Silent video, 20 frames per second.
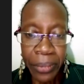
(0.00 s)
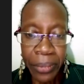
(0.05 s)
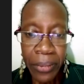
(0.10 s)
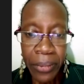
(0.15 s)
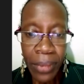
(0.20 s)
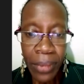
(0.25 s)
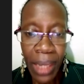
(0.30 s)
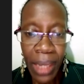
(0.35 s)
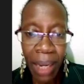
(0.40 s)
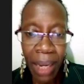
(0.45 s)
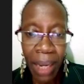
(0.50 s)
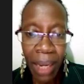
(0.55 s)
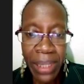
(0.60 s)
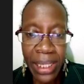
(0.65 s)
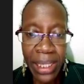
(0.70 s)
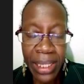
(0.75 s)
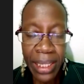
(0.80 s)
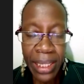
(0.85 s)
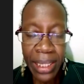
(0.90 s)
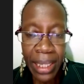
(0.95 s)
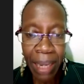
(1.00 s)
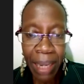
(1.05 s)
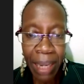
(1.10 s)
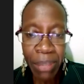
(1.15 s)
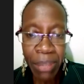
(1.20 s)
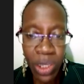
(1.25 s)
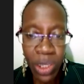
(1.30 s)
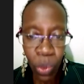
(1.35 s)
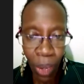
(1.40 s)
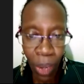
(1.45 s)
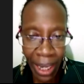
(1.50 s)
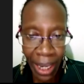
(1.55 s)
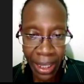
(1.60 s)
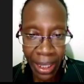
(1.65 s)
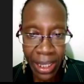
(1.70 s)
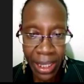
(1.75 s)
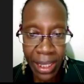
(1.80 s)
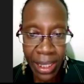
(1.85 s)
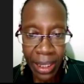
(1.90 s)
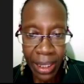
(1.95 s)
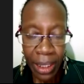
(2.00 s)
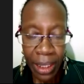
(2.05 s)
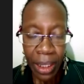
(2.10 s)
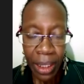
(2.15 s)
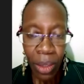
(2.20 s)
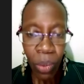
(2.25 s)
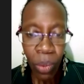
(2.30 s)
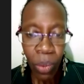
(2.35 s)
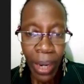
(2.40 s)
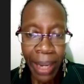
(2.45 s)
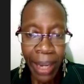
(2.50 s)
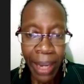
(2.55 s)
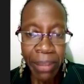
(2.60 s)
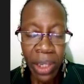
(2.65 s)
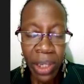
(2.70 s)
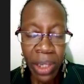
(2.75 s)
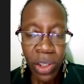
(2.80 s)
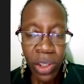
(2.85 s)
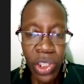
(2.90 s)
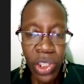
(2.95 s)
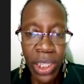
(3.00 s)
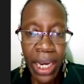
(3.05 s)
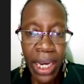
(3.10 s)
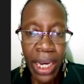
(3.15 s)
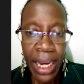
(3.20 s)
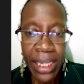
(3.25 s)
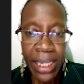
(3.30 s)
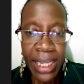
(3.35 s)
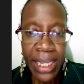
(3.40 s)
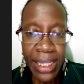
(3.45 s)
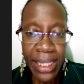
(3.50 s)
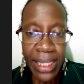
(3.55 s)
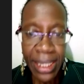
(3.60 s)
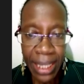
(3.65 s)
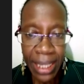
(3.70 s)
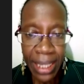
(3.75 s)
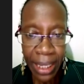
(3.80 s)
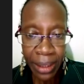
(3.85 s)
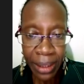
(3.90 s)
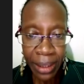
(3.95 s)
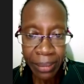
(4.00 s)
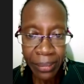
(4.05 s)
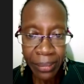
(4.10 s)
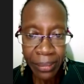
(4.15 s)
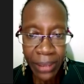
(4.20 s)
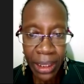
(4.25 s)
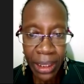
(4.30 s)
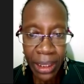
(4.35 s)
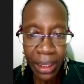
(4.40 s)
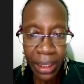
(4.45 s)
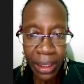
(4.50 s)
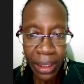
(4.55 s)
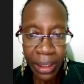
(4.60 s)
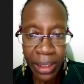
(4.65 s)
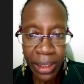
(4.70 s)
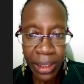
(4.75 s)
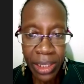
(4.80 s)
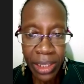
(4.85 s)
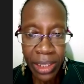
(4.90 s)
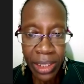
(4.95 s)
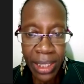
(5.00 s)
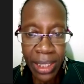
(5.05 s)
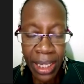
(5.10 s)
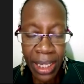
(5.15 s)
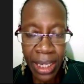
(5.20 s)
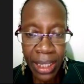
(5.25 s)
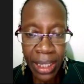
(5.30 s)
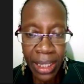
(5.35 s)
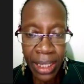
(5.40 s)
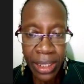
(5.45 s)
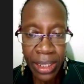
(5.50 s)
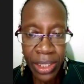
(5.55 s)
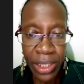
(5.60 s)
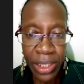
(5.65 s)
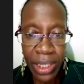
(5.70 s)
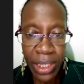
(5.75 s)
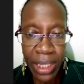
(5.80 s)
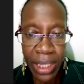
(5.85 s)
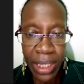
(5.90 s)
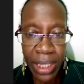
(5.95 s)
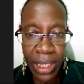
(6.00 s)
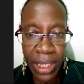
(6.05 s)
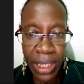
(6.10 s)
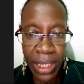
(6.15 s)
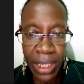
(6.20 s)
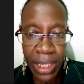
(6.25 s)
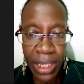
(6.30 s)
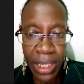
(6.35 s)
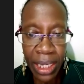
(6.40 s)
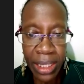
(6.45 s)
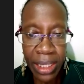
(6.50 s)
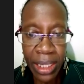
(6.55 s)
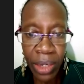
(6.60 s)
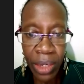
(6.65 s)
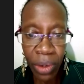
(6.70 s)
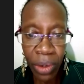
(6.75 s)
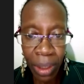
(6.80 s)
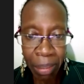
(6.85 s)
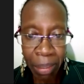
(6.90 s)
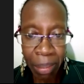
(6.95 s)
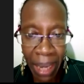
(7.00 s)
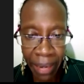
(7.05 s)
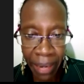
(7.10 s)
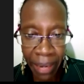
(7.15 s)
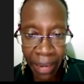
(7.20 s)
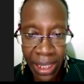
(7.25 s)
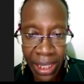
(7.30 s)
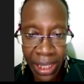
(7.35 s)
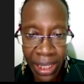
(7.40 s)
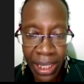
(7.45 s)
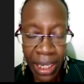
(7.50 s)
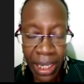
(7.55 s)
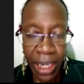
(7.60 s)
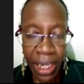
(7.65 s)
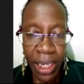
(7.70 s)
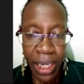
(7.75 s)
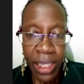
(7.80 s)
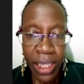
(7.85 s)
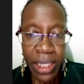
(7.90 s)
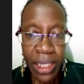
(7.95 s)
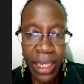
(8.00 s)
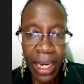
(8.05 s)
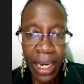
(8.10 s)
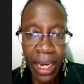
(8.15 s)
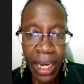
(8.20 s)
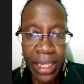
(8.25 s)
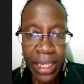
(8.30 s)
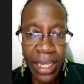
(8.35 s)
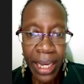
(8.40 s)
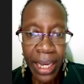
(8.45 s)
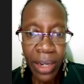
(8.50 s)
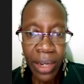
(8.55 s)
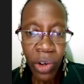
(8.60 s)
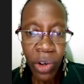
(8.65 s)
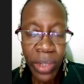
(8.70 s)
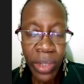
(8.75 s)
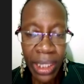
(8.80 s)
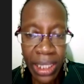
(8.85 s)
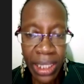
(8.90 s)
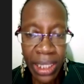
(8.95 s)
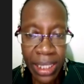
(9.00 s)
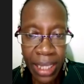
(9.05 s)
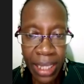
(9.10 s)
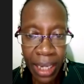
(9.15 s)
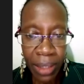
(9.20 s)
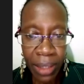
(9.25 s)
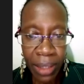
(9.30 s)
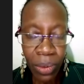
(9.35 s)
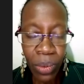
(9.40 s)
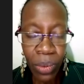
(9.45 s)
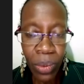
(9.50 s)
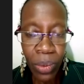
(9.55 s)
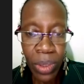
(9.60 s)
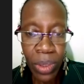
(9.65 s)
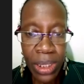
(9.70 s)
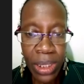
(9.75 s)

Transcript: a bit worried. Why? Because she had a son. She's a single parent. She had an only son who was